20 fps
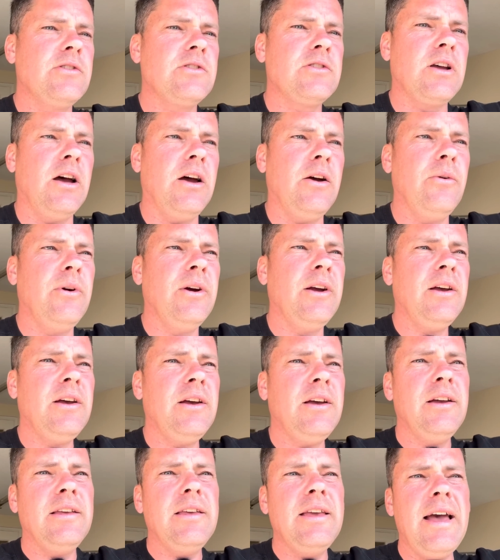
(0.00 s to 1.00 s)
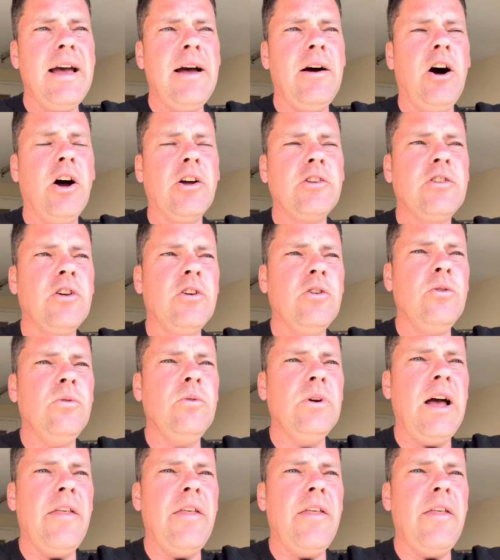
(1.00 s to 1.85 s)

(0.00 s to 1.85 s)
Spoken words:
So yeah, I do,